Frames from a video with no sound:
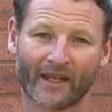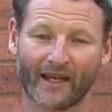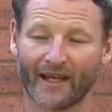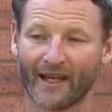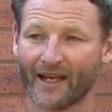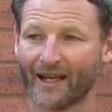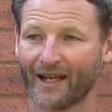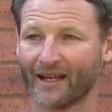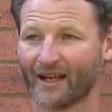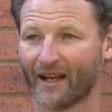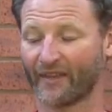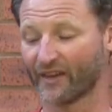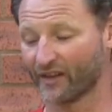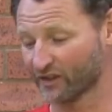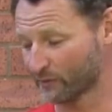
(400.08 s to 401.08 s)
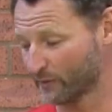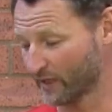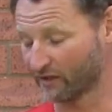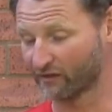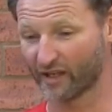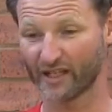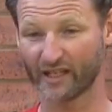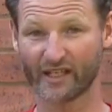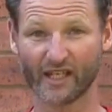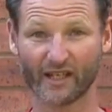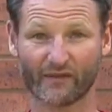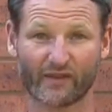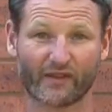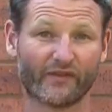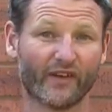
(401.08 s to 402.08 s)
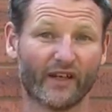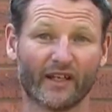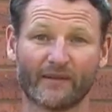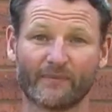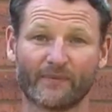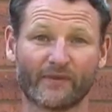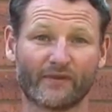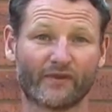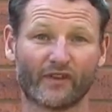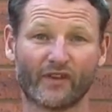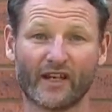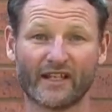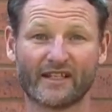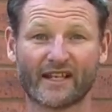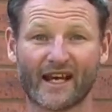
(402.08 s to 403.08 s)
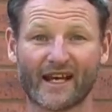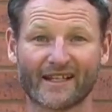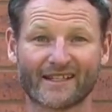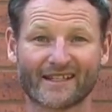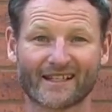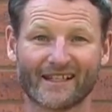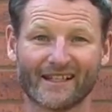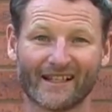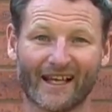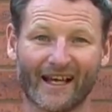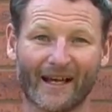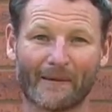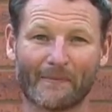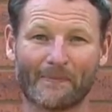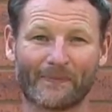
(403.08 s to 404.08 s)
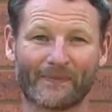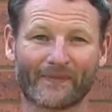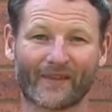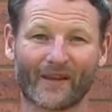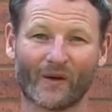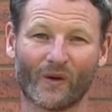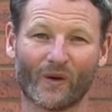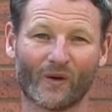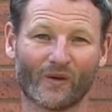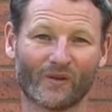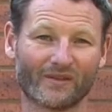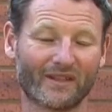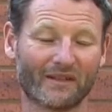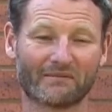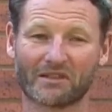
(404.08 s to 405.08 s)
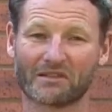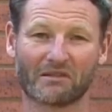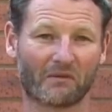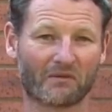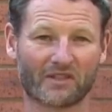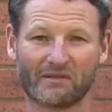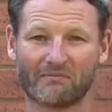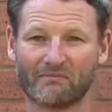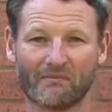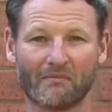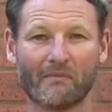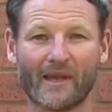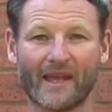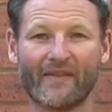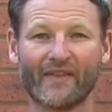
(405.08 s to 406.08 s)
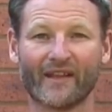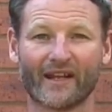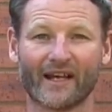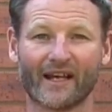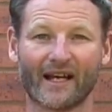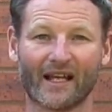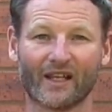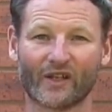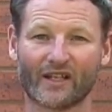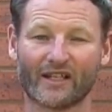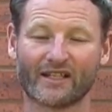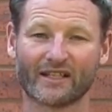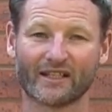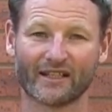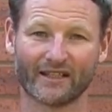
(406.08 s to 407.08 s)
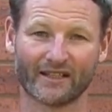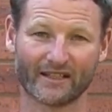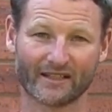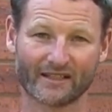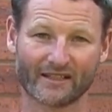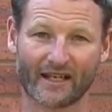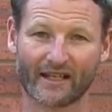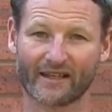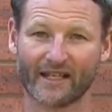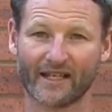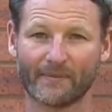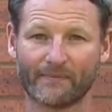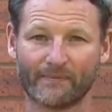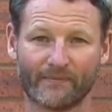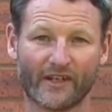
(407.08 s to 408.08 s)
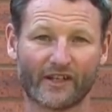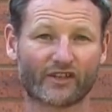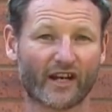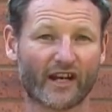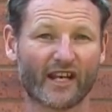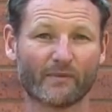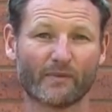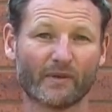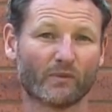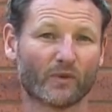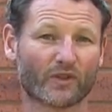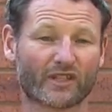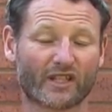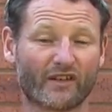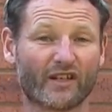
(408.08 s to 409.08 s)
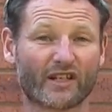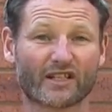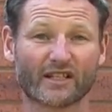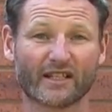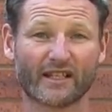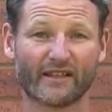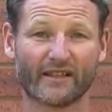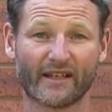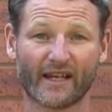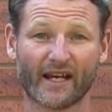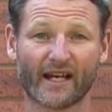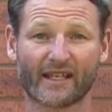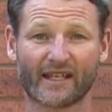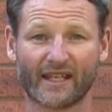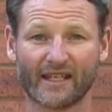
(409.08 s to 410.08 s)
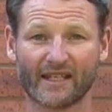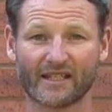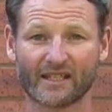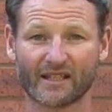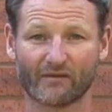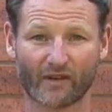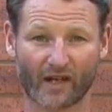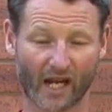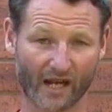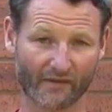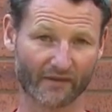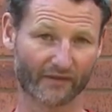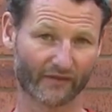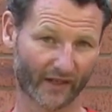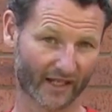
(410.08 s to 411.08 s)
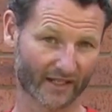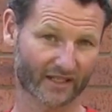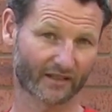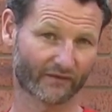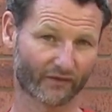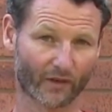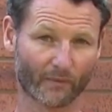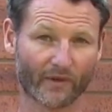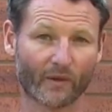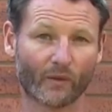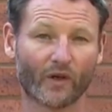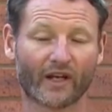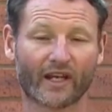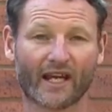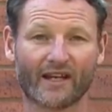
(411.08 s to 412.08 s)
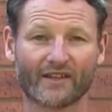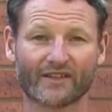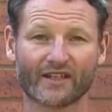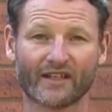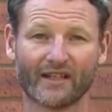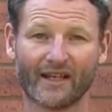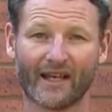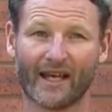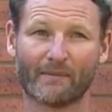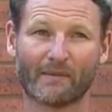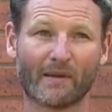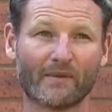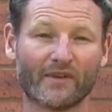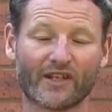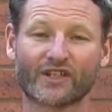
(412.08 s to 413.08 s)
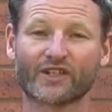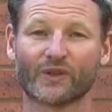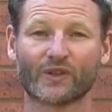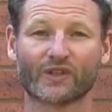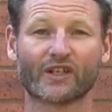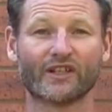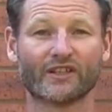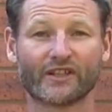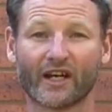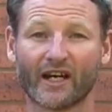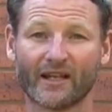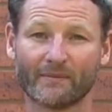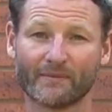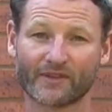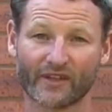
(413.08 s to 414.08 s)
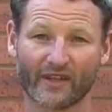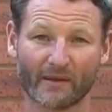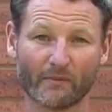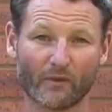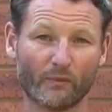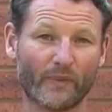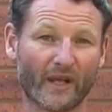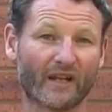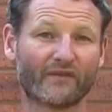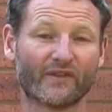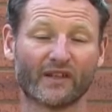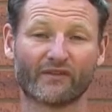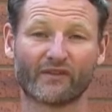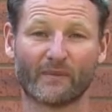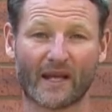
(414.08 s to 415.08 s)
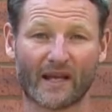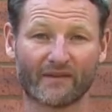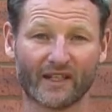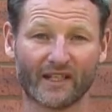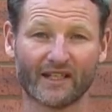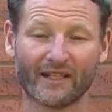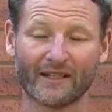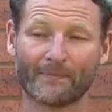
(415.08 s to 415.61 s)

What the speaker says: I think this would be a great gift for any dads, or just obviously men that are looking to take their training a bit more seriously, and they are keen to recover faster from their workouts, and maybe they're short on time, so they would benefit from having